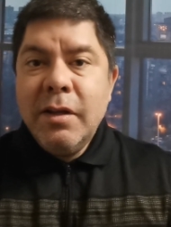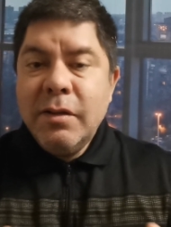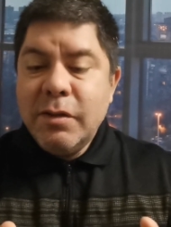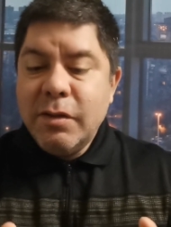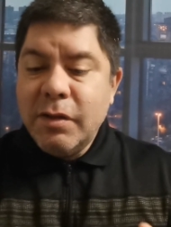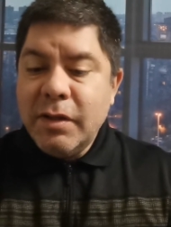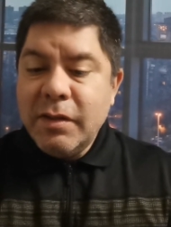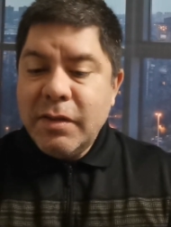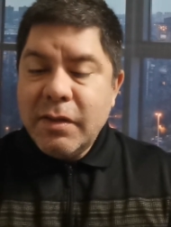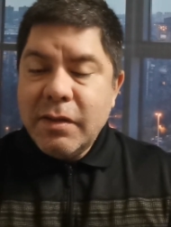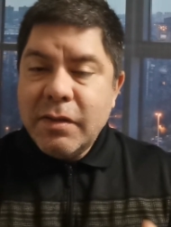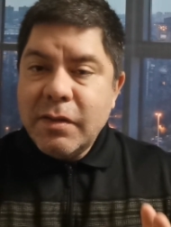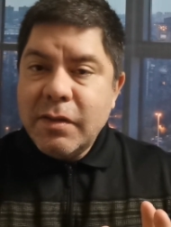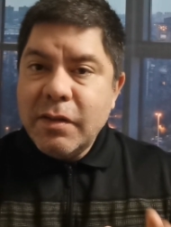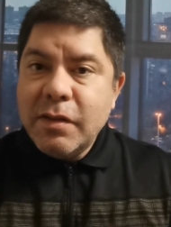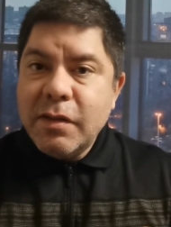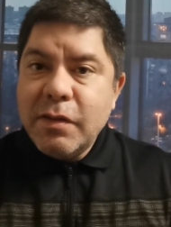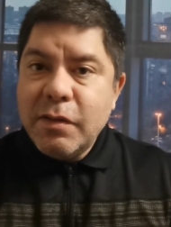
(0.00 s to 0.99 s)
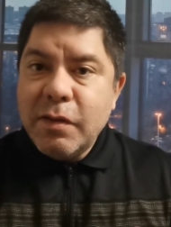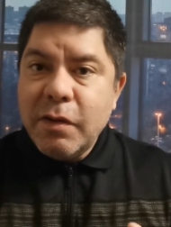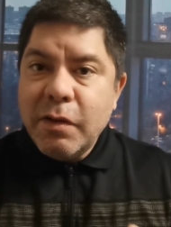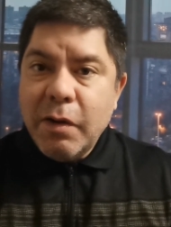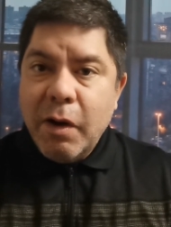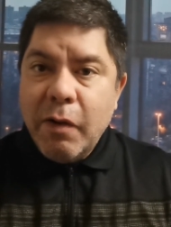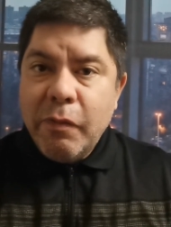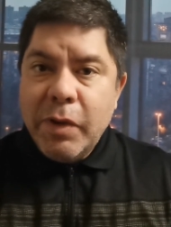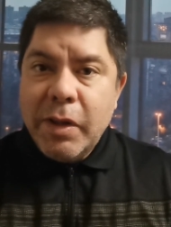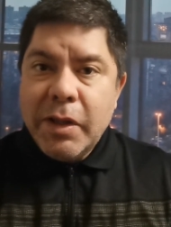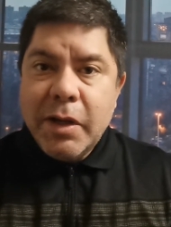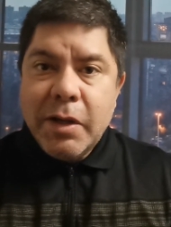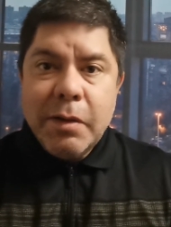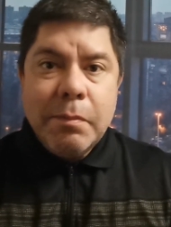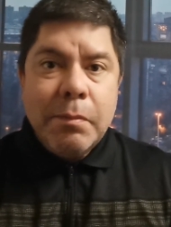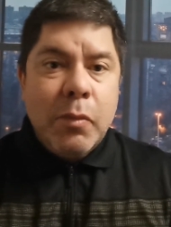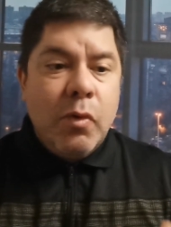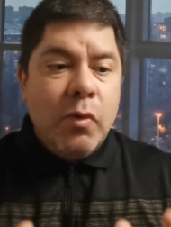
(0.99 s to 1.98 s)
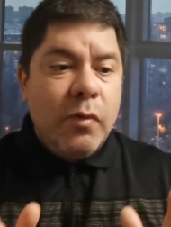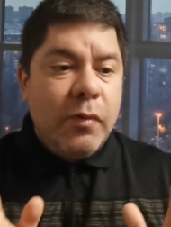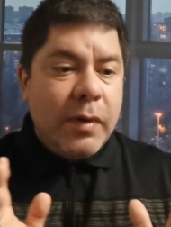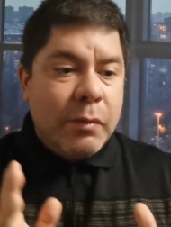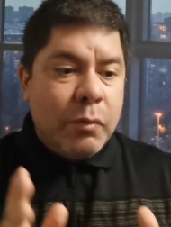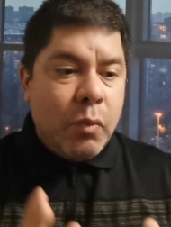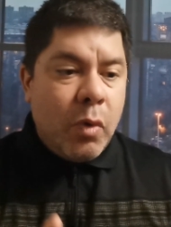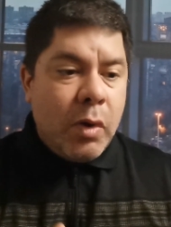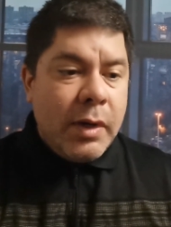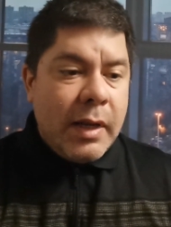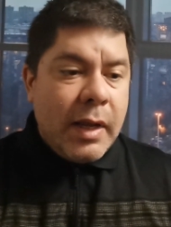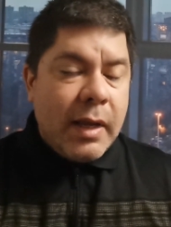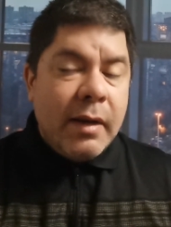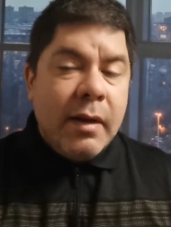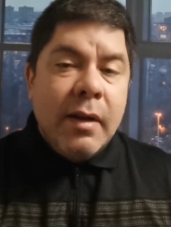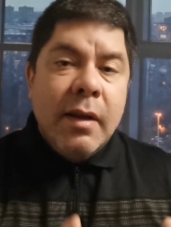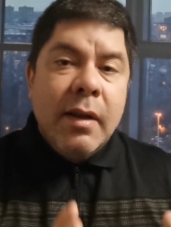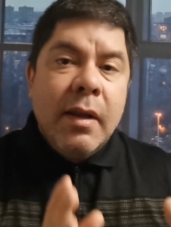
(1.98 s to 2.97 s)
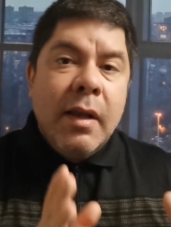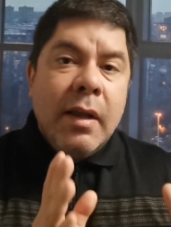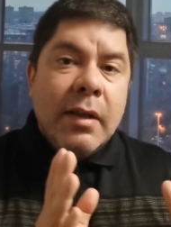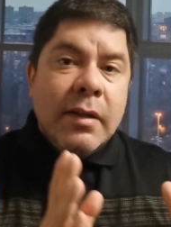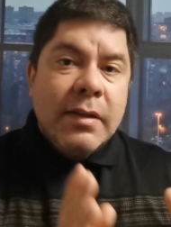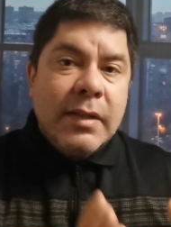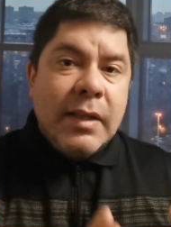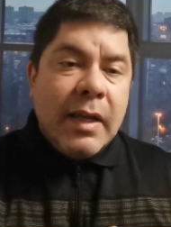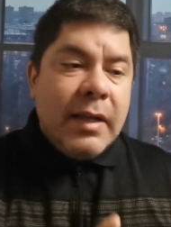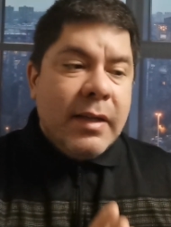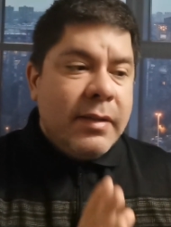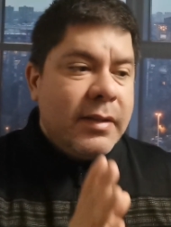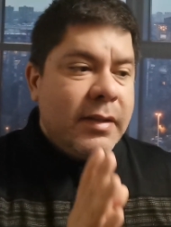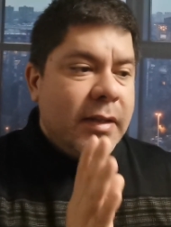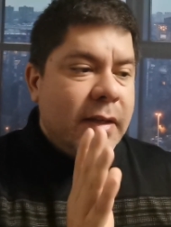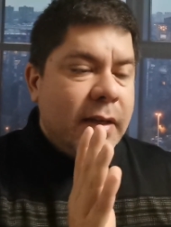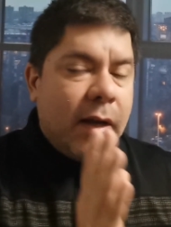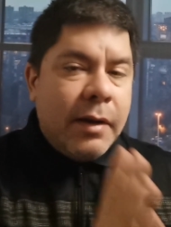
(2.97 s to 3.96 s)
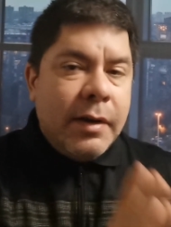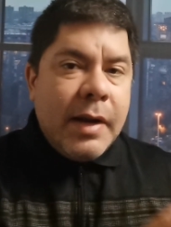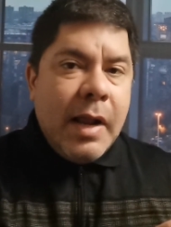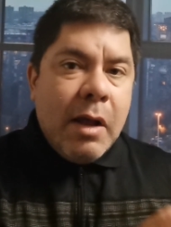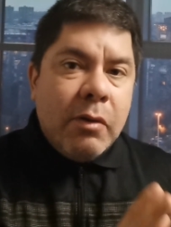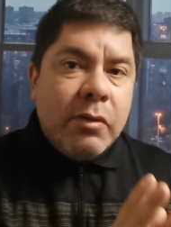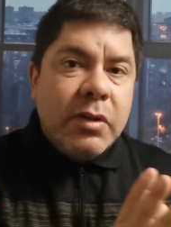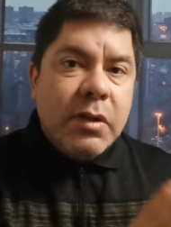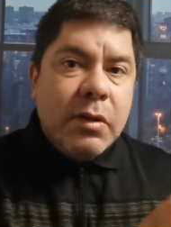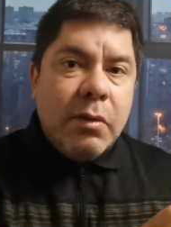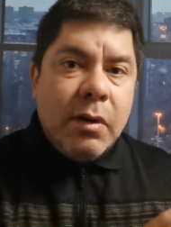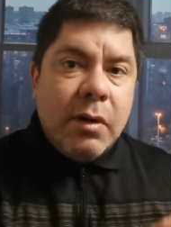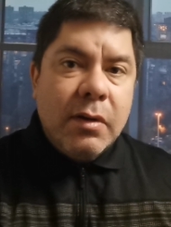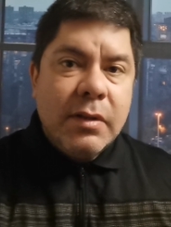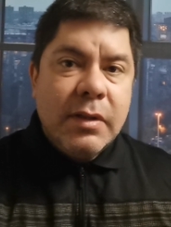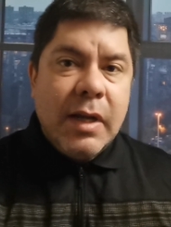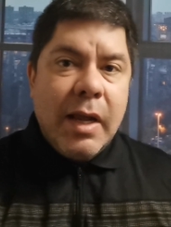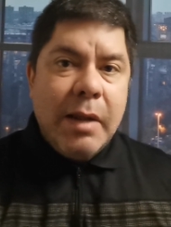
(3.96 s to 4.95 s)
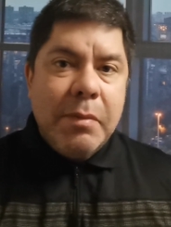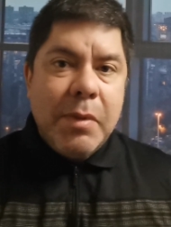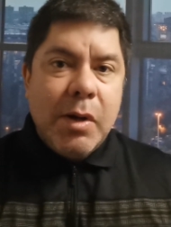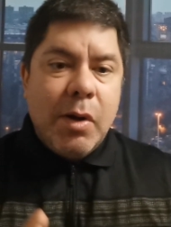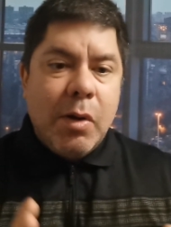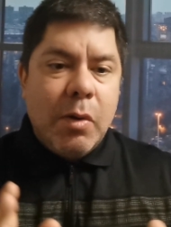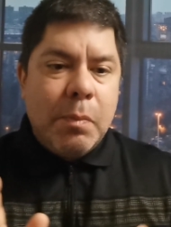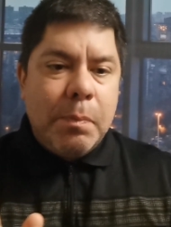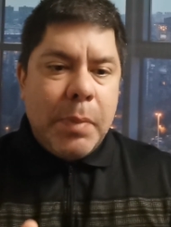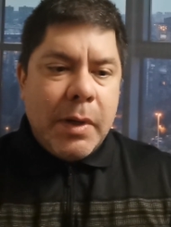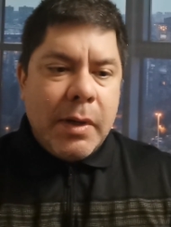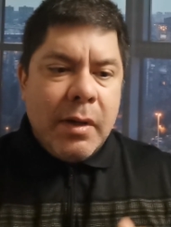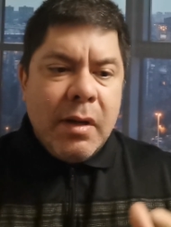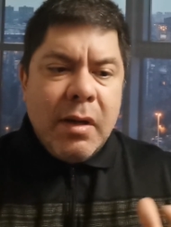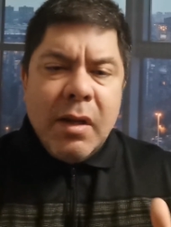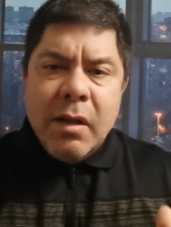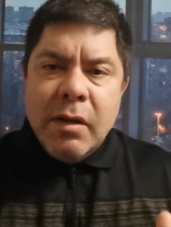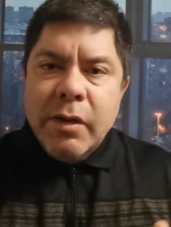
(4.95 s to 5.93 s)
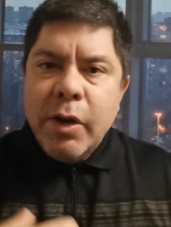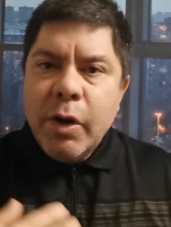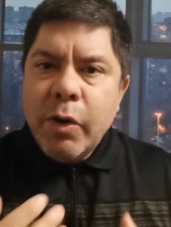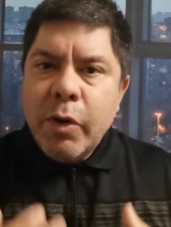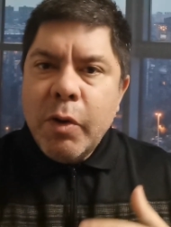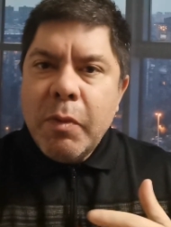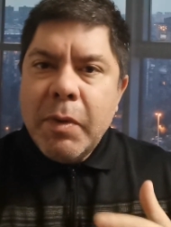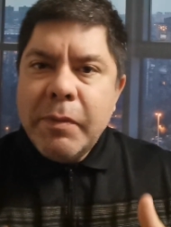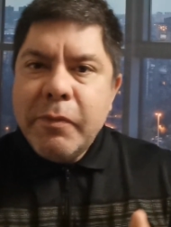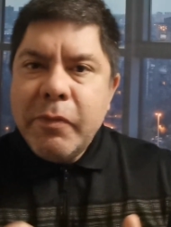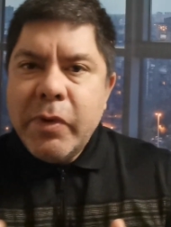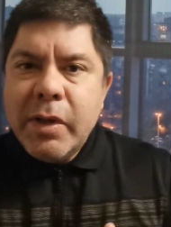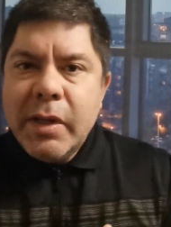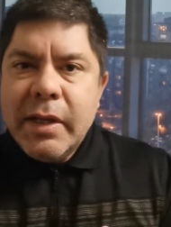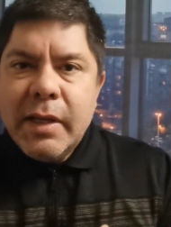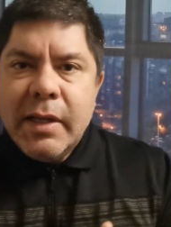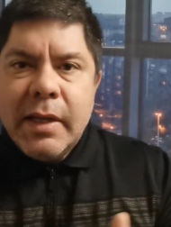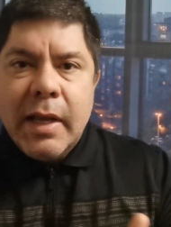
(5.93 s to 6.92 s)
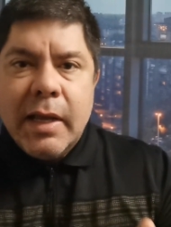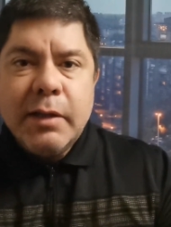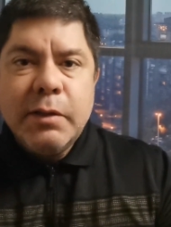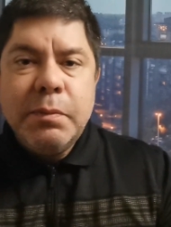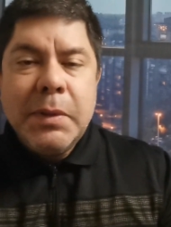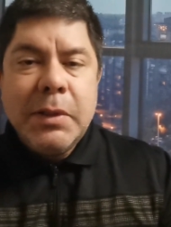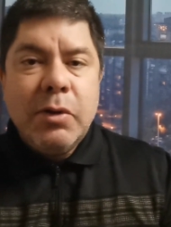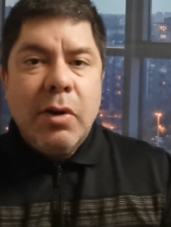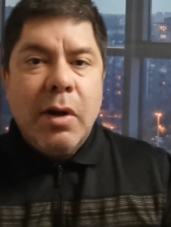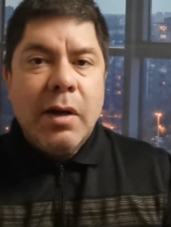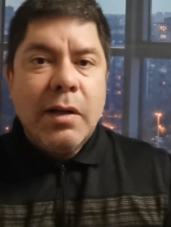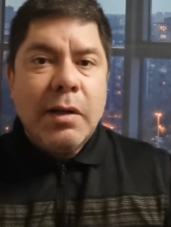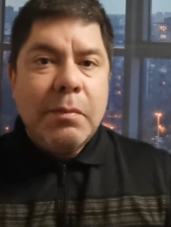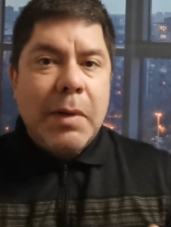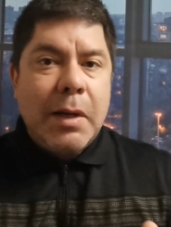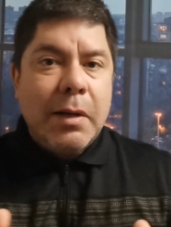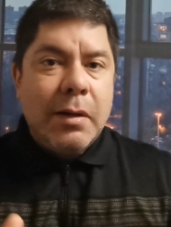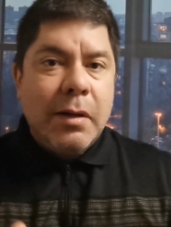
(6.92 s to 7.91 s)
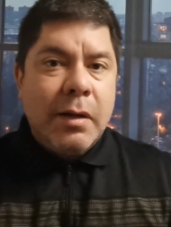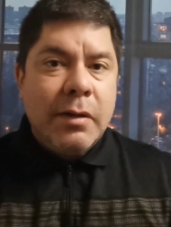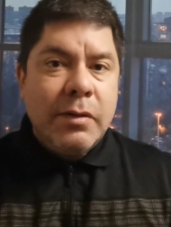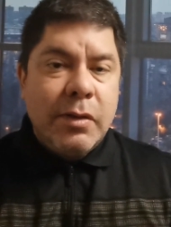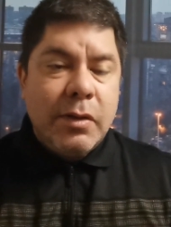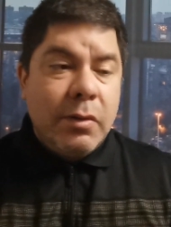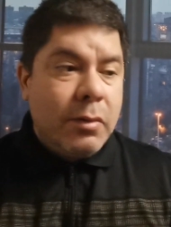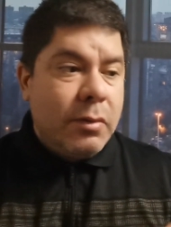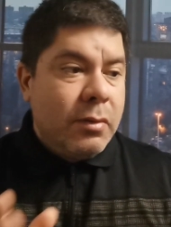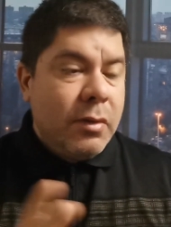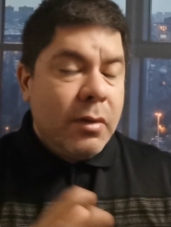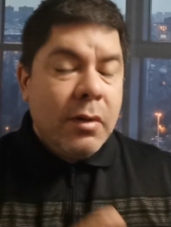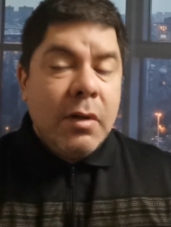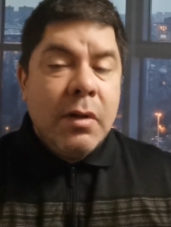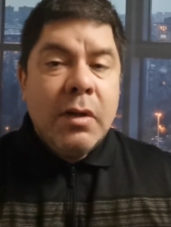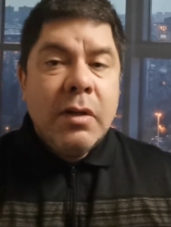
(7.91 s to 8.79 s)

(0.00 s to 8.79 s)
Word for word: So this is this is a, a really good move, and one that Stacy announced a long time ago, but you know, no one really has been talking about it until